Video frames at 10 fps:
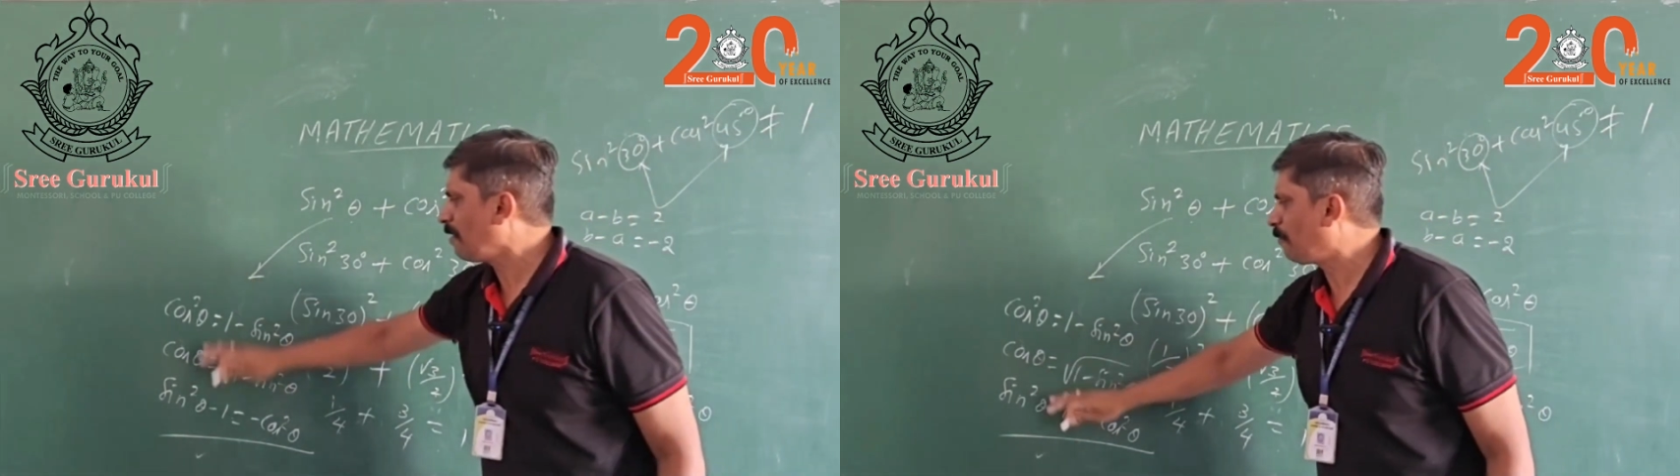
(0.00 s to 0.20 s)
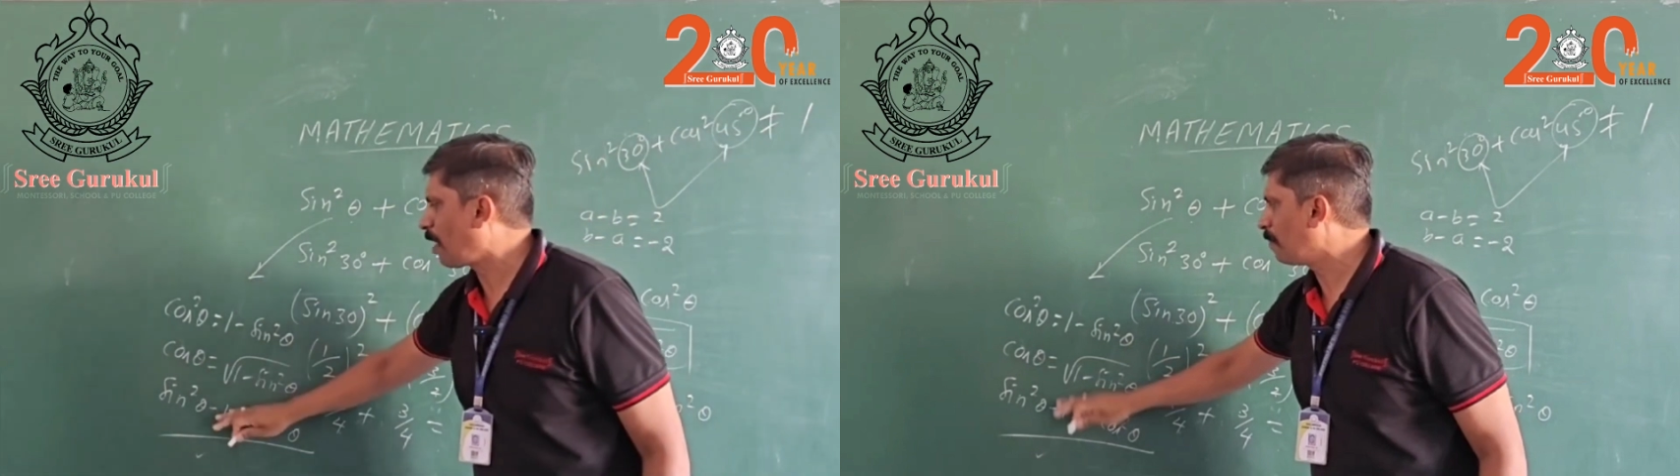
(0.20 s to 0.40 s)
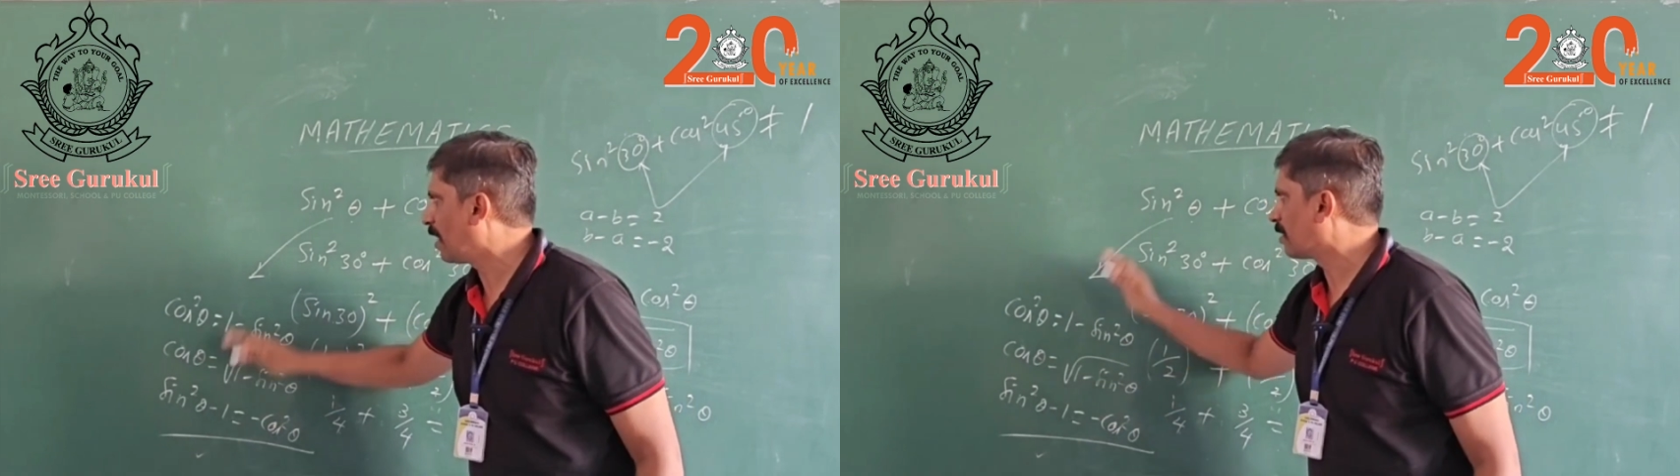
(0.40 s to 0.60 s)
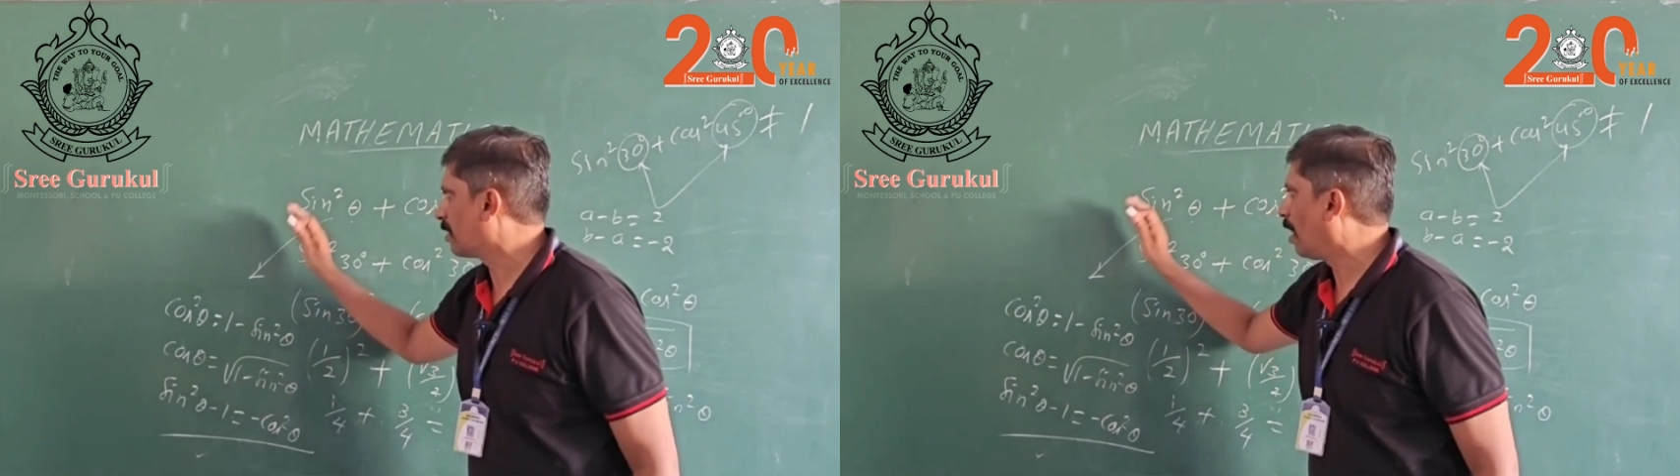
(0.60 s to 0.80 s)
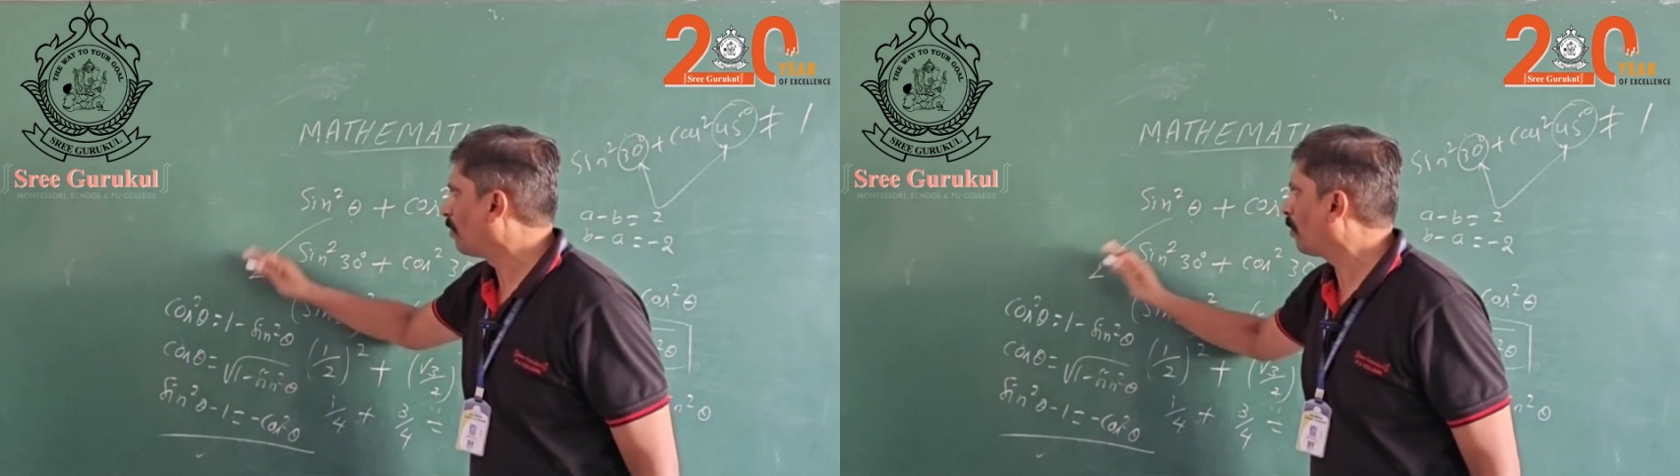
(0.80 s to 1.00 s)
not a
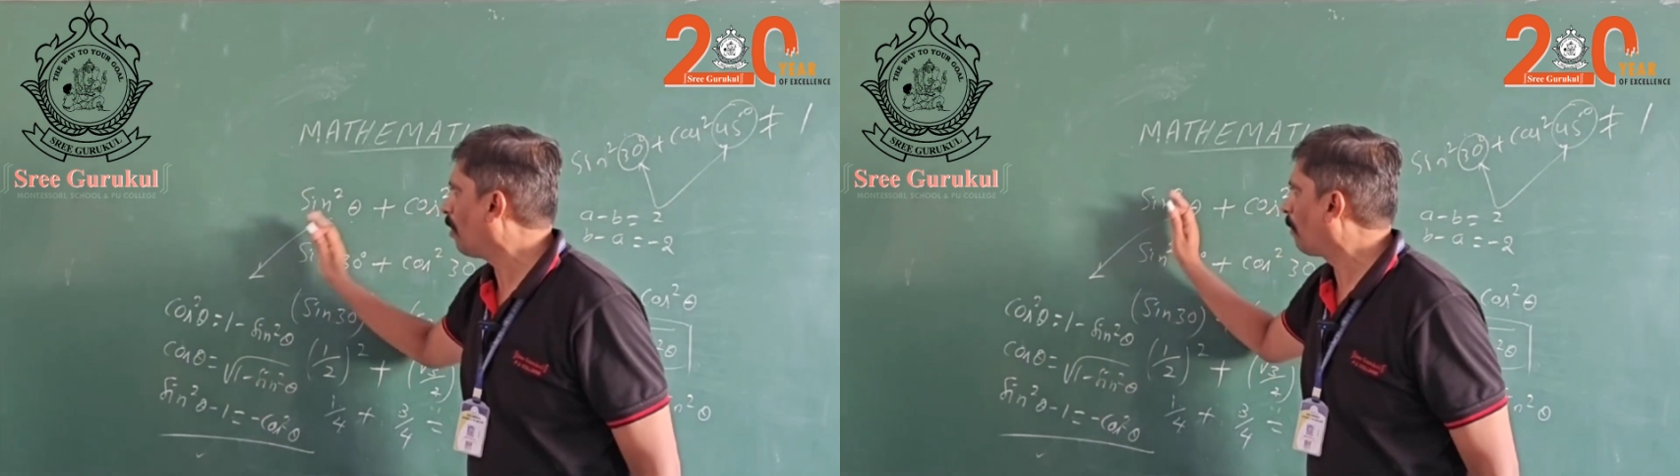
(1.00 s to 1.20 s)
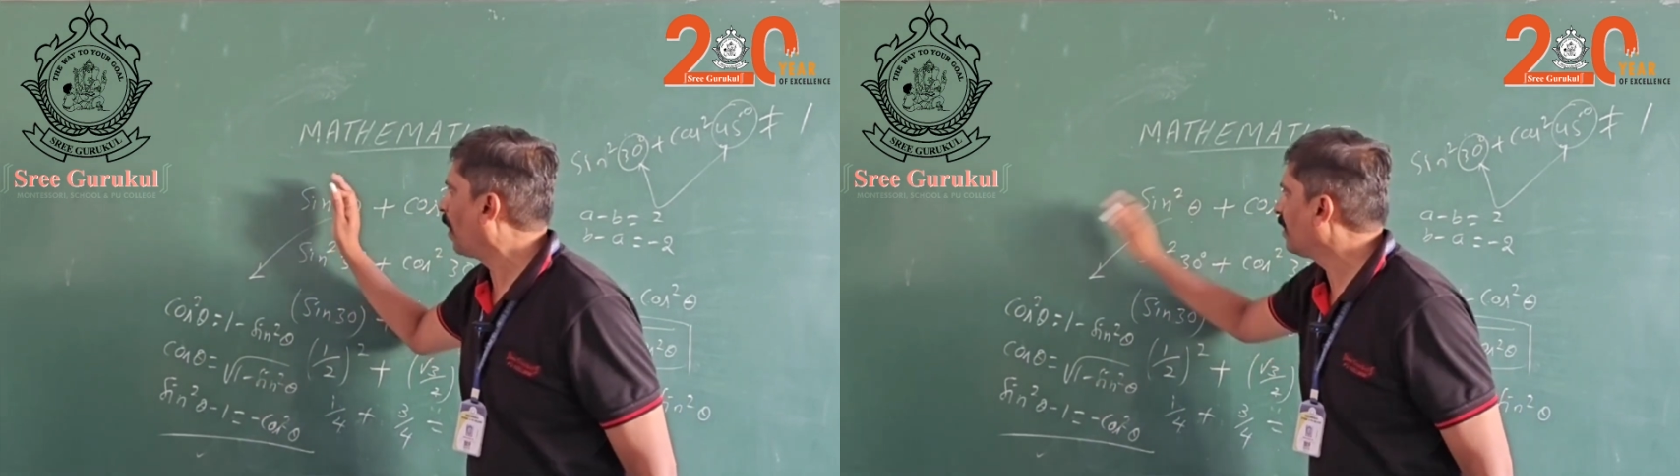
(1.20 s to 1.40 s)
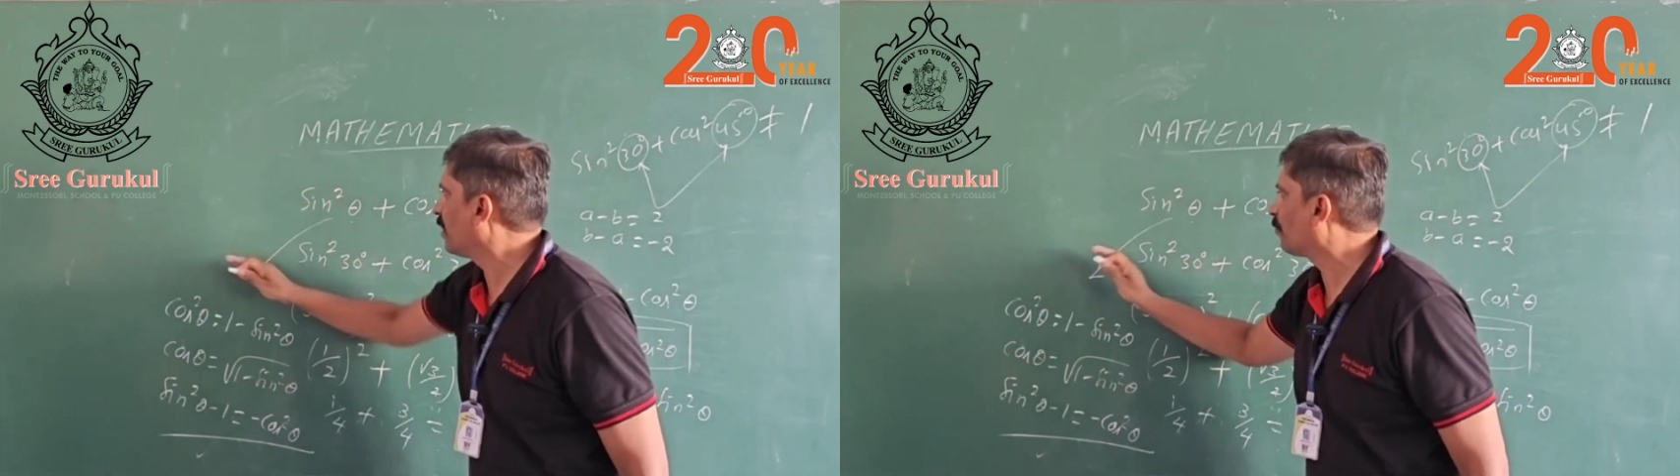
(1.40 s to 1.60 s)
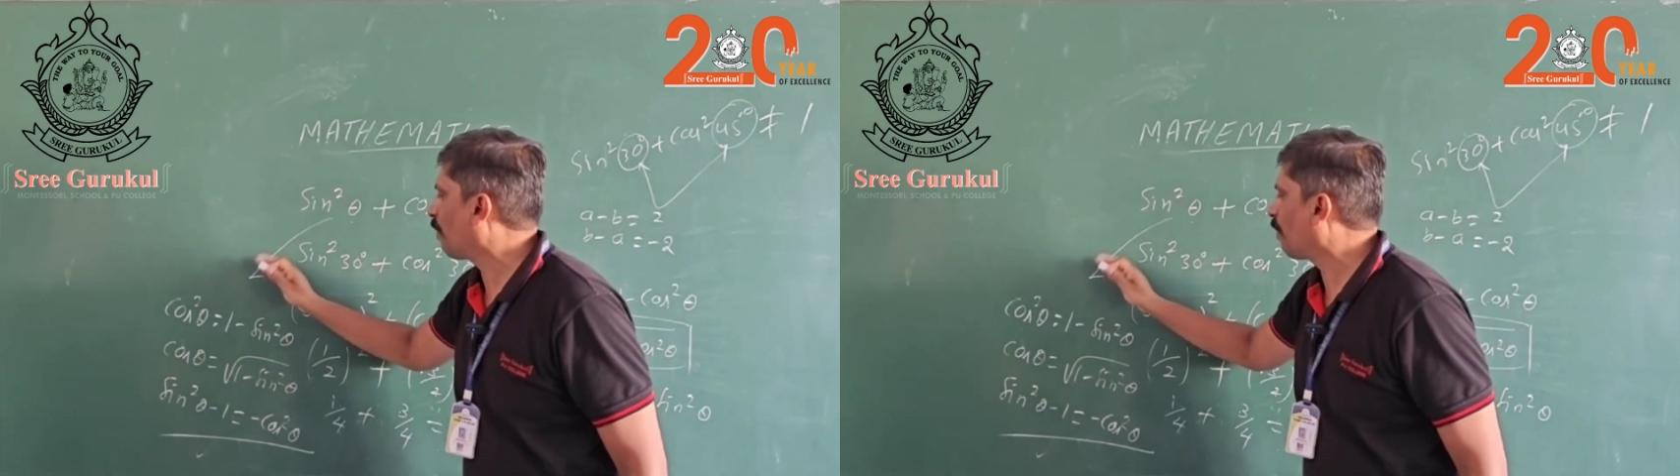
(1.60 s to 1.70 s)
formulas, how to apply this